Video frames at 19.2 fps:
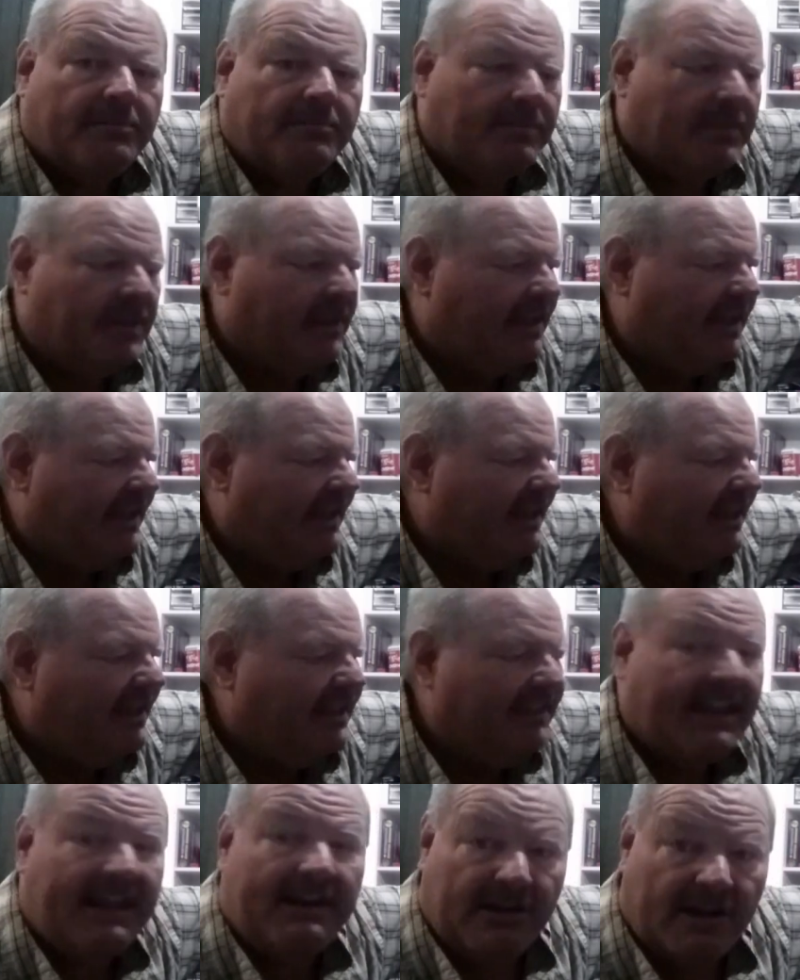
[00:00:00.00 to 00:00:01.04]
them,
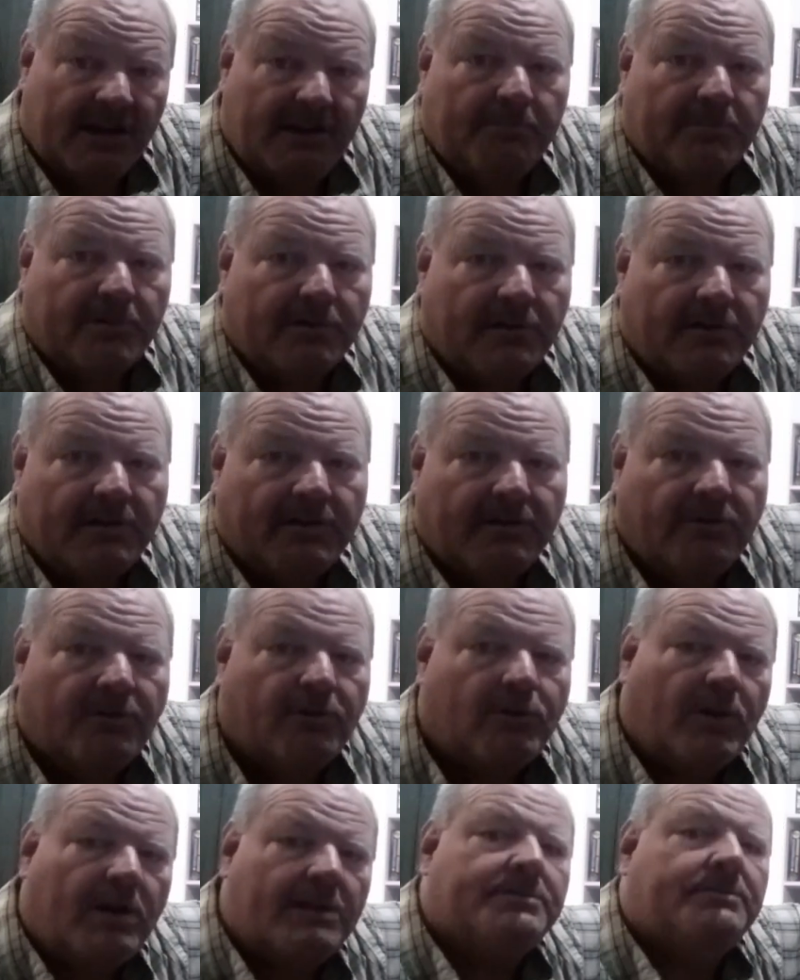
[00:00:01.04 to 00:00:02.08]
and that number
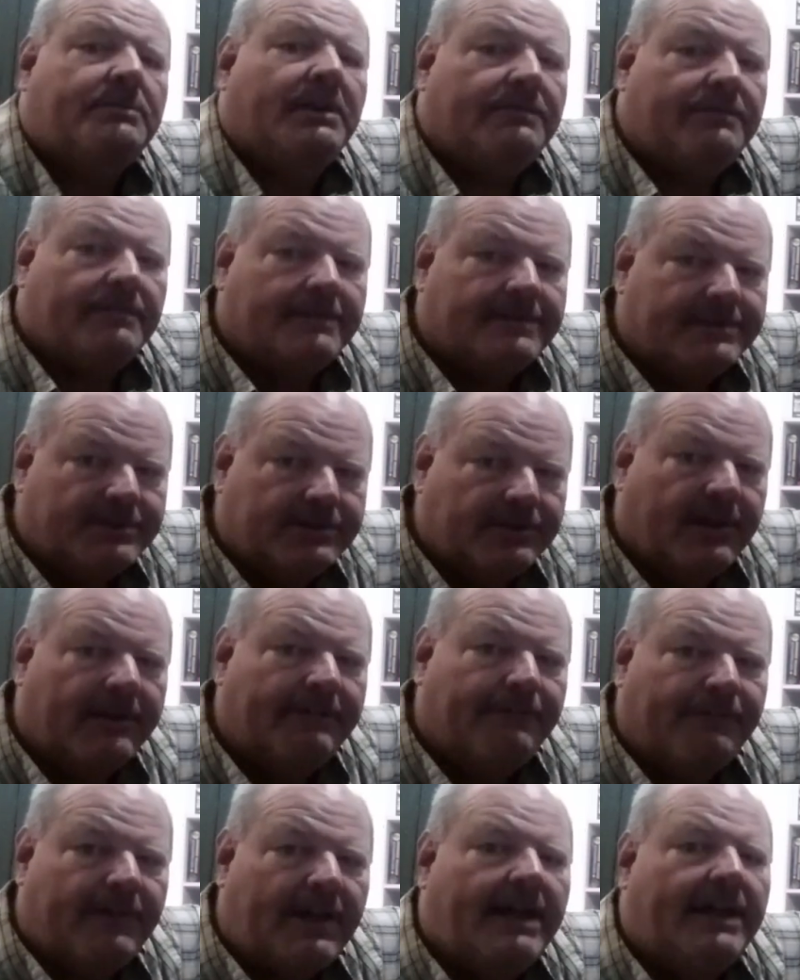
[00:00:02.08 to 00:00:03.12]
cross-referenced to a
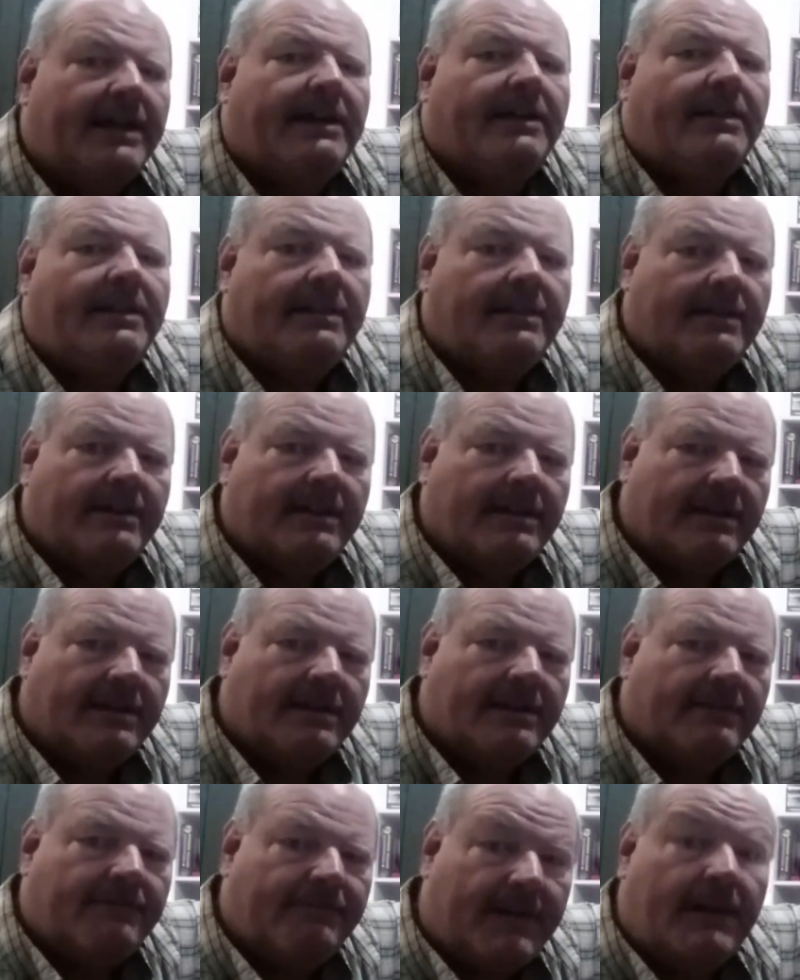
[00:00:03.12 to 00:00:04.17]
file
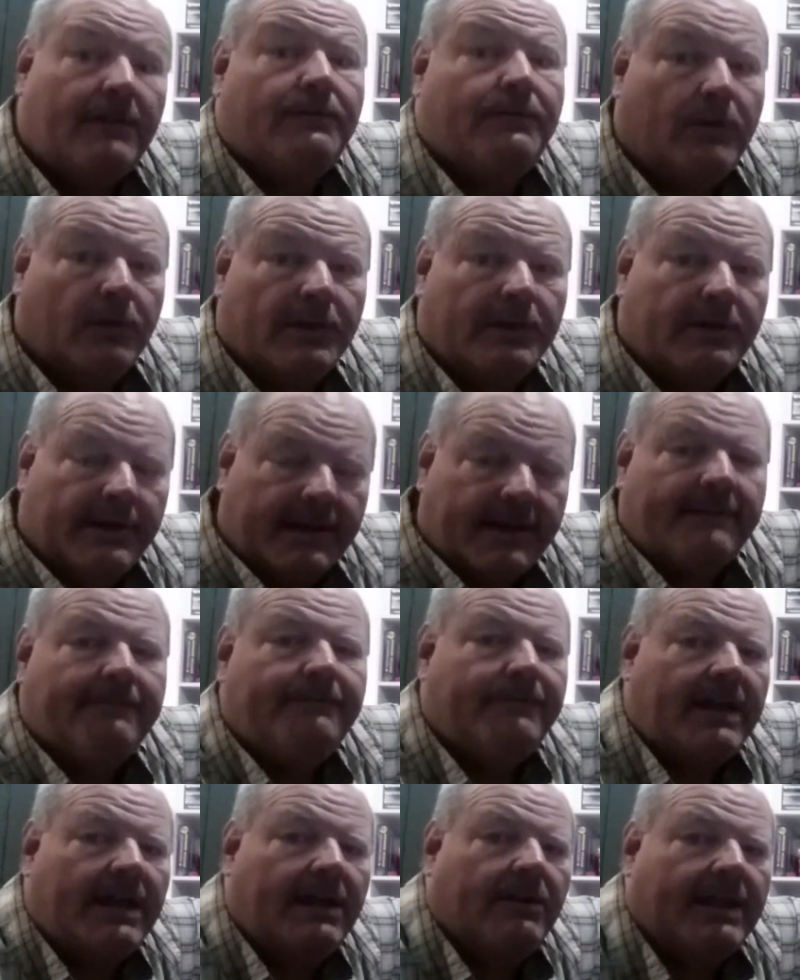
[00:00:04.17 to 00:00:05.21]
folder in a
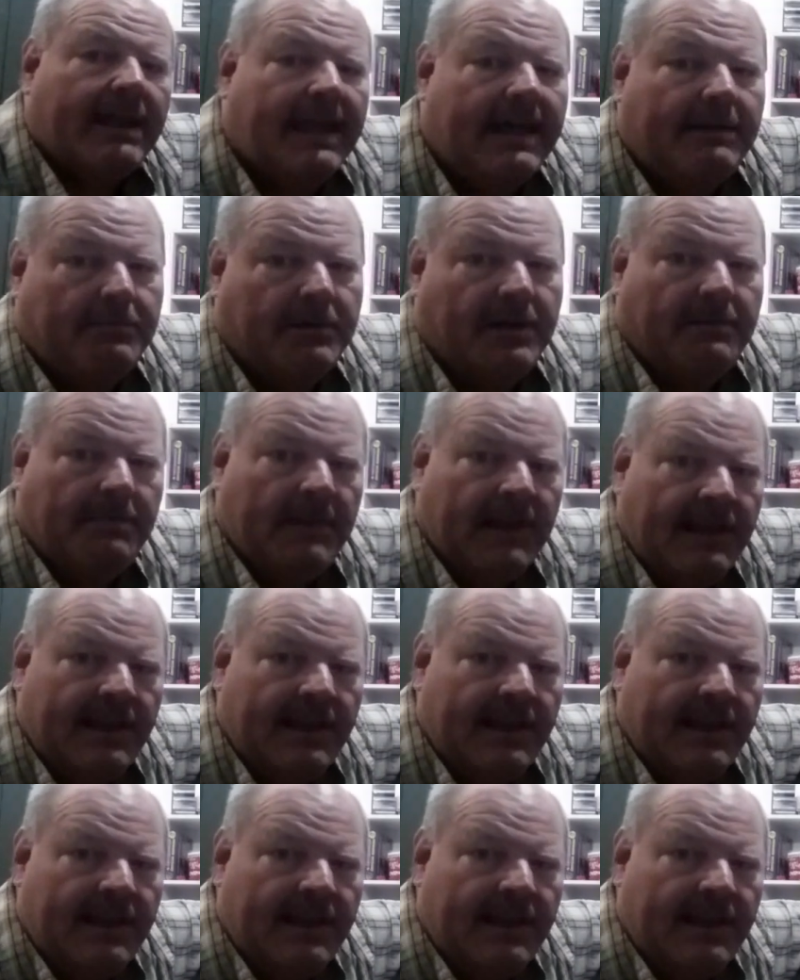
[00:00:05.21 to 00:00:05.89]
file cabinet,